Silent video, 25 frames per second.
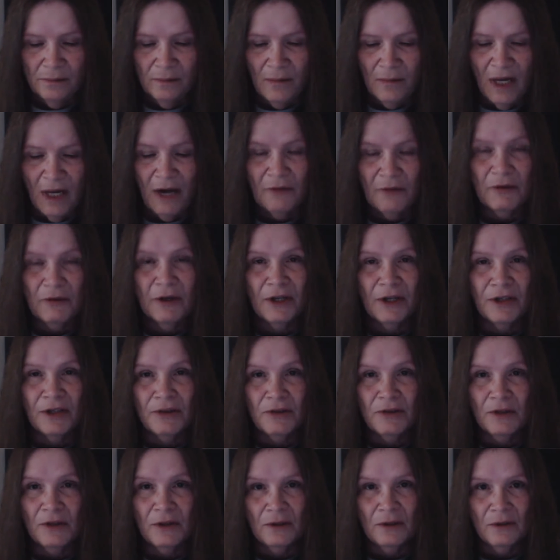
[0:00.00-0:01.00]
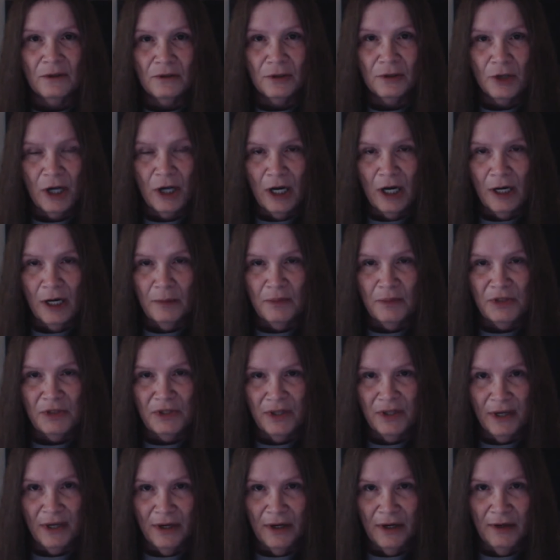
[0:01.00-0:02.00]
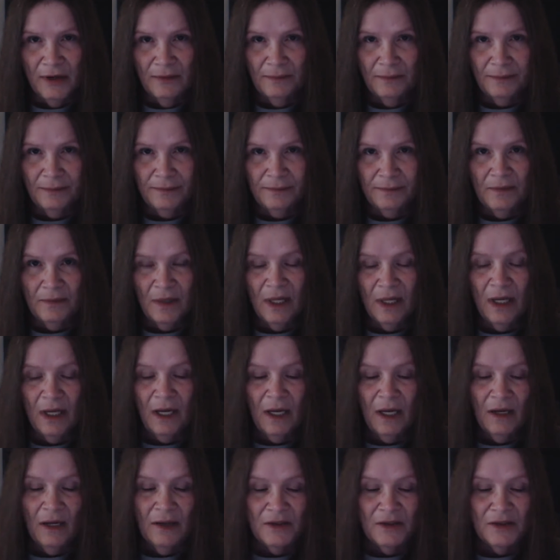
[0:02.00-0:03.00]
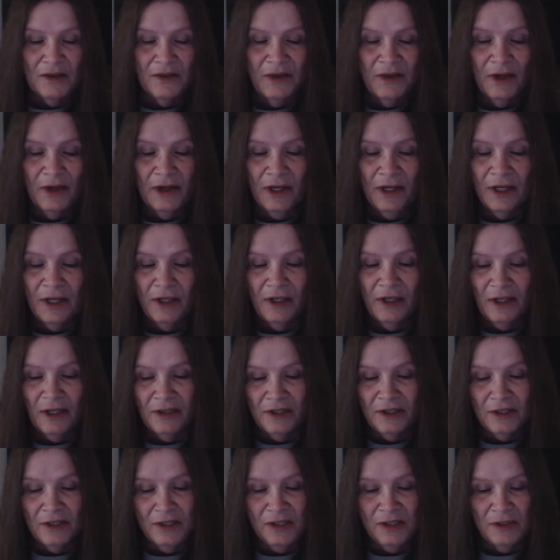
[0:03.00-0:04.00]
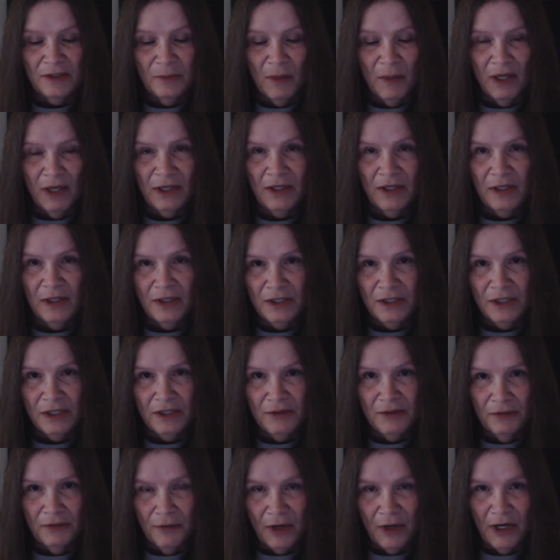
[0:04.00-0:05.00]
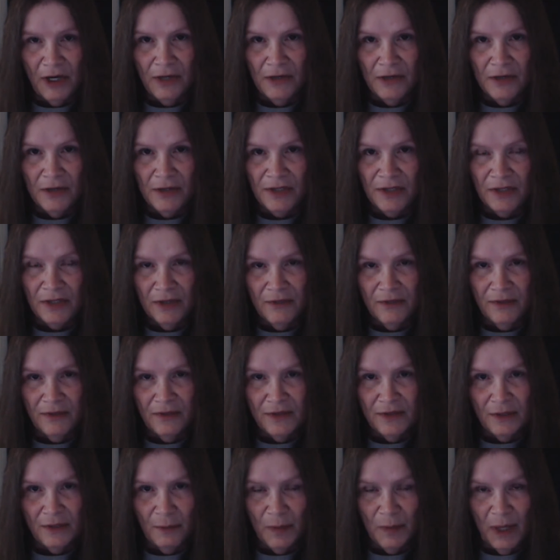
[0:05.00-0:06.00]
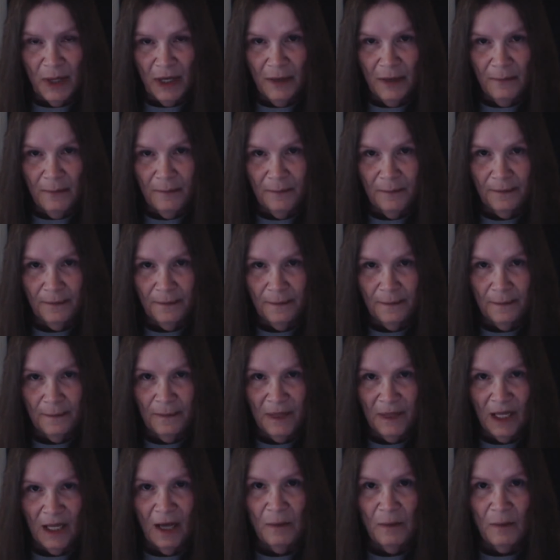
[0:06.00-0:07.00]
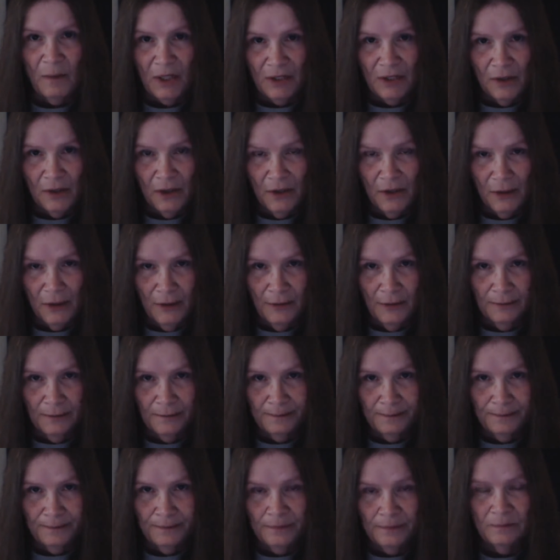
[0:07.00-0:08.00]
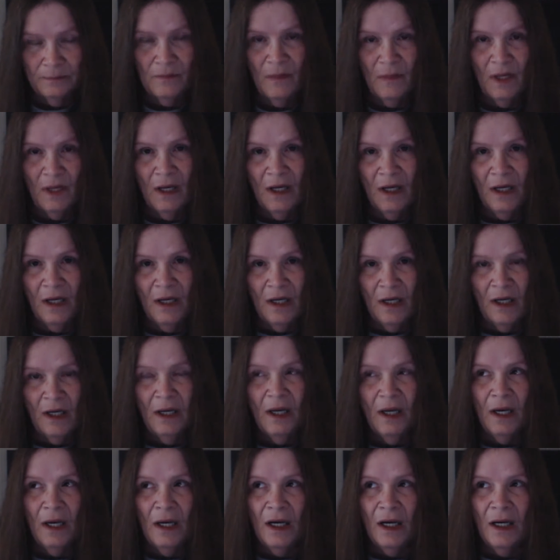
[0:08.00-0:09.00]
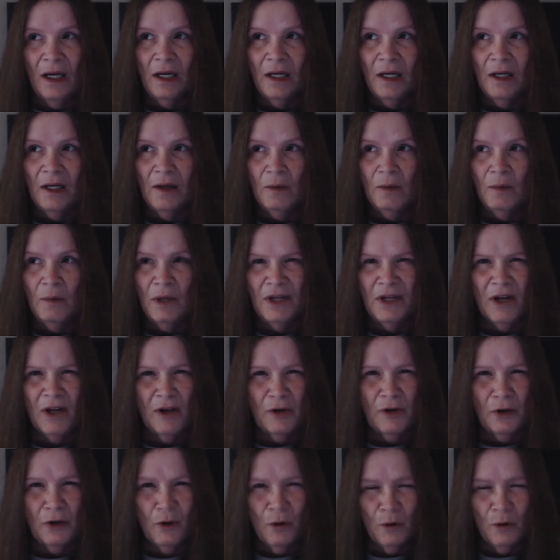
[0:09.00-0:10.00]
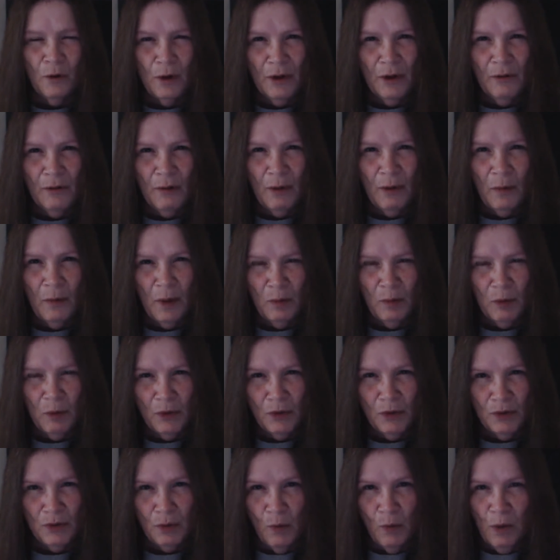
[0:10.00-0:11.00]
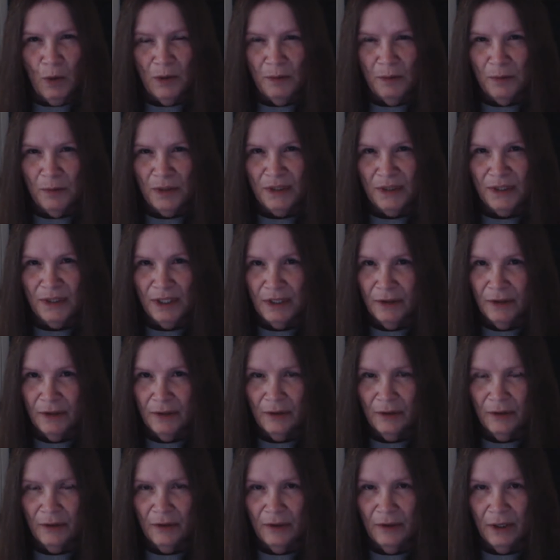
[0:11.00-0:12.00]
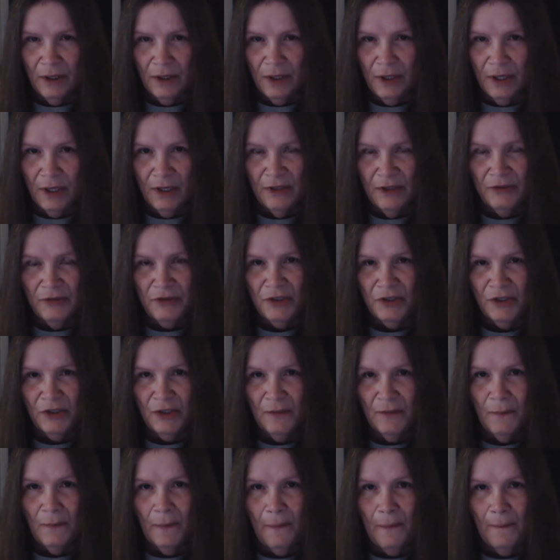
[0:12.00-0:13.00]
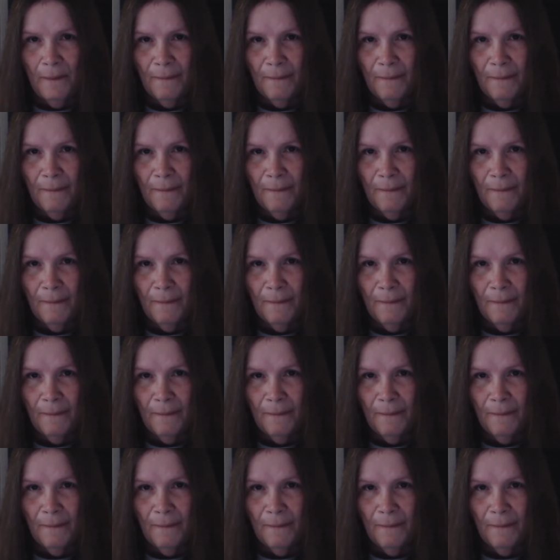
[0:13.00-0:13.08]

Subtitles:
African tribes there. It's very connected to my ET friends that visit me and my daughter. My daughter only remembers one particular occasion,